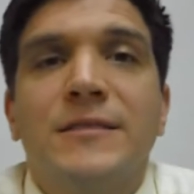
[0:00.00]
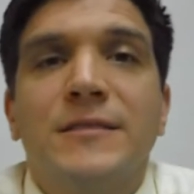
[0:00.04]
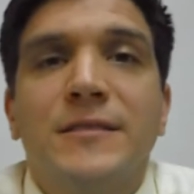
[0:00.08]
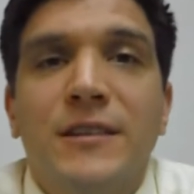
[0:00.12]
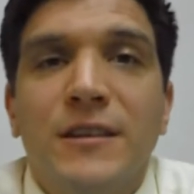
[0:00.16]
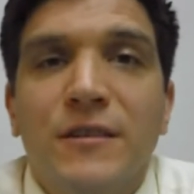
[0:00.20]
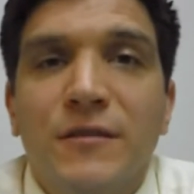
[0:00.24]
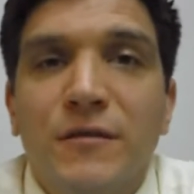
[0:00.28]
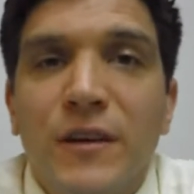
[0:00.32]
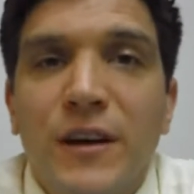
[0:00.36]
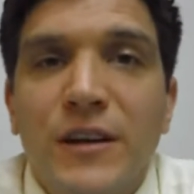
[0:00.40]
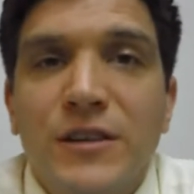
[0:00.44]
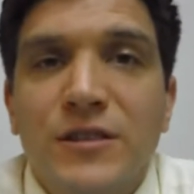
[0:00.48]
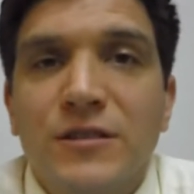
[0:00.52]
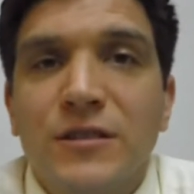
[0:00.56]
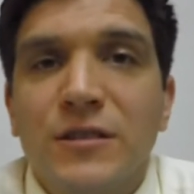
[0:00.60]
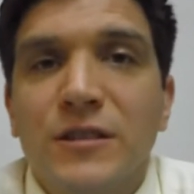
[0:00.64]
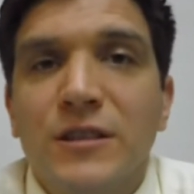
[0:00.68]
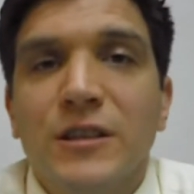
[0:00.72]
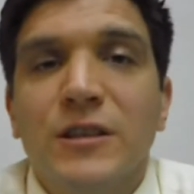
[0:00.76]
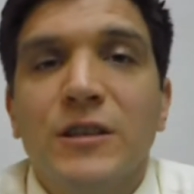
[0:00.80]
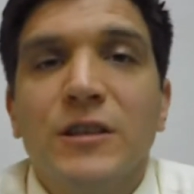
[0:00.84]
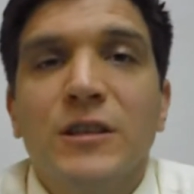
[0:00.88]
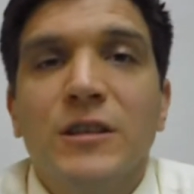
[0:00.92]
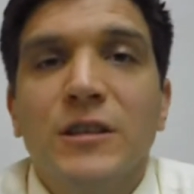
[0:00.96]
and
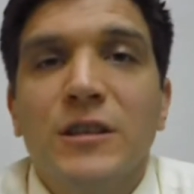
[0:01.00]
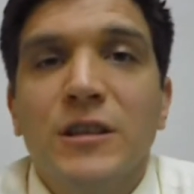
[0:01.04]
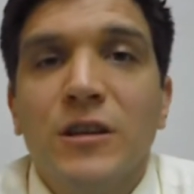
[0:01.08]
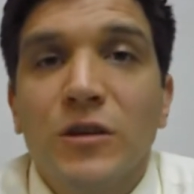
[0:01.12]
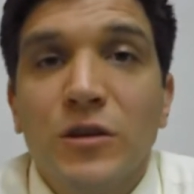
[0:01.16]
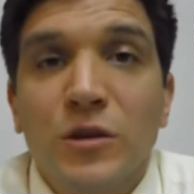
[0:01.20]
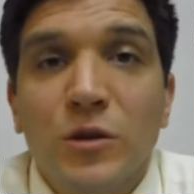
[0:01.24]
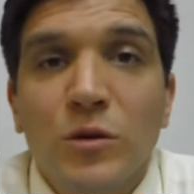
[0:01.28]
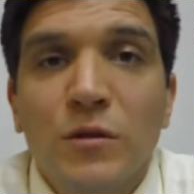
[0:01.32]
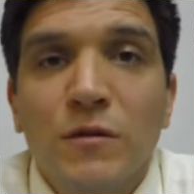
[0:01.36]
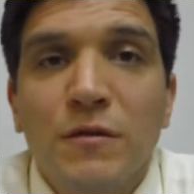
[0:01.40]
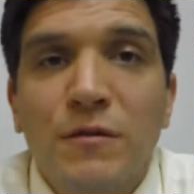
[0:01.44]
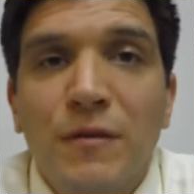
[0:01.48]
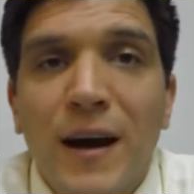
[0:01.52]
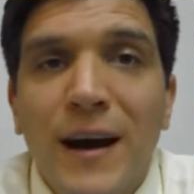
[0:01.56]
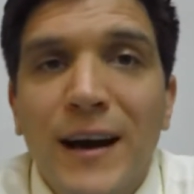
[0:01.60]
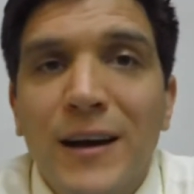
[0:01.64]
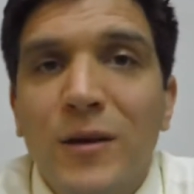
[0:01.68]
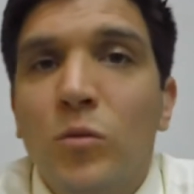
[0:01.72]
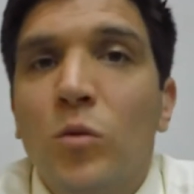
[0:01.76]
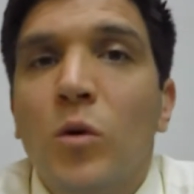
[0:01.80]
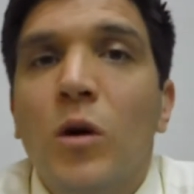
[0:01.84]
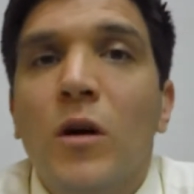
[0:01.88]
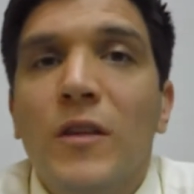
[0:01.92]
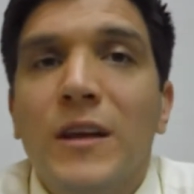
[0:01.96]
eventually, you'll find
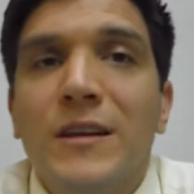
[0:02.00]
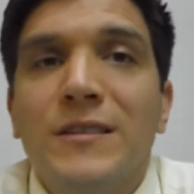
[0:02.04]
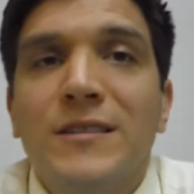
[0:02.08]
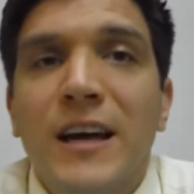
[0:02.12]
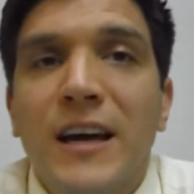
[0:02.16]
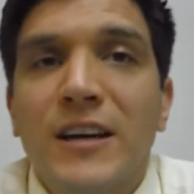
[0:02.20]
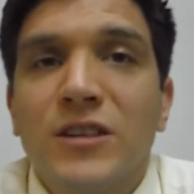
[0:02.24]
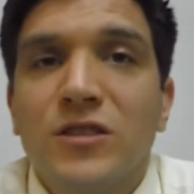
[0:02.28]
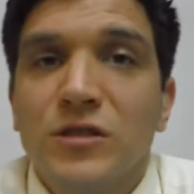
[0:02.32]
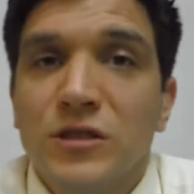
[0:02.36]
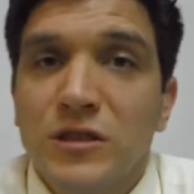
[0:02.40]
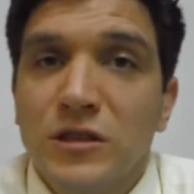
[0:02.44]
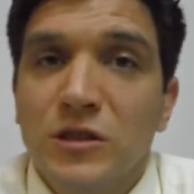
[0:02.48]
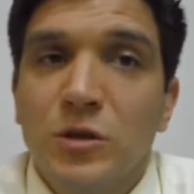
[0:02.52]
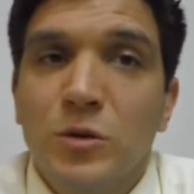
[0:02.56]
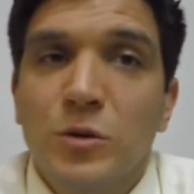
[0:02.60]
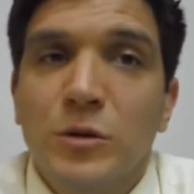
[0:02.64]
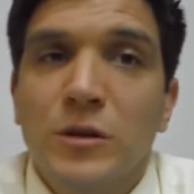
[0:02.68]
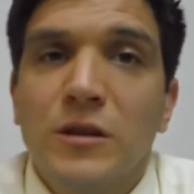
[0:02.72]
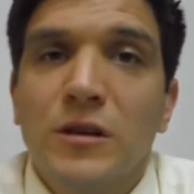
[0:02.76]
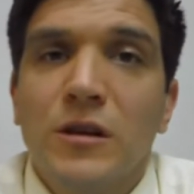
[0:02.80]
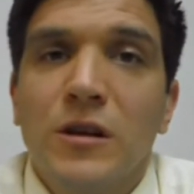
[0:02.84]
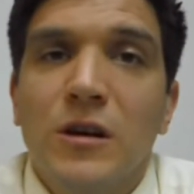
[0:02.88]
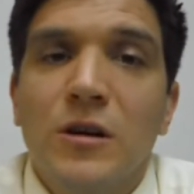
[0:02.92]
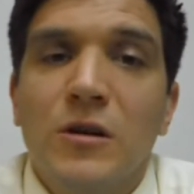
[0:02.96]
one that's actually
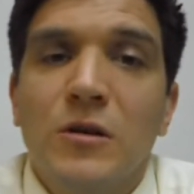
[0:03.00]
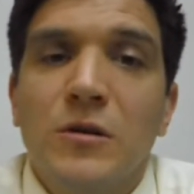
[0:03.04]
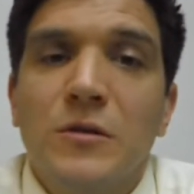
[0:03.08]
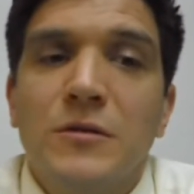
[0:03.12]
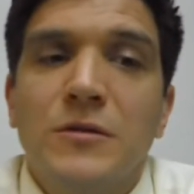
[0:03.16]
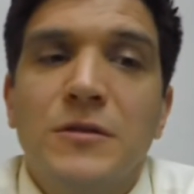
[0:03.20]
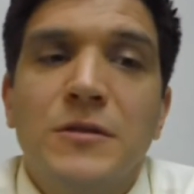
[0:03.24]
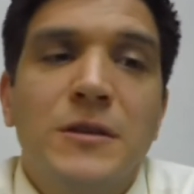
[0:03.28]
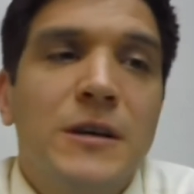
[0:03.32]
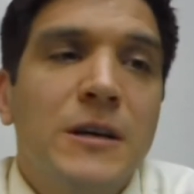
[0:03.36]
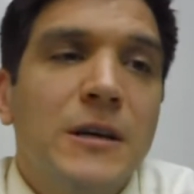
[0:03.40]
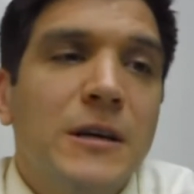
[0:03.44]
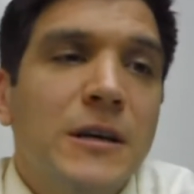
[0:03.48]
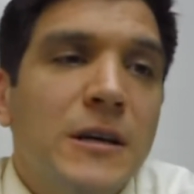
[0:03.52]
doing loans.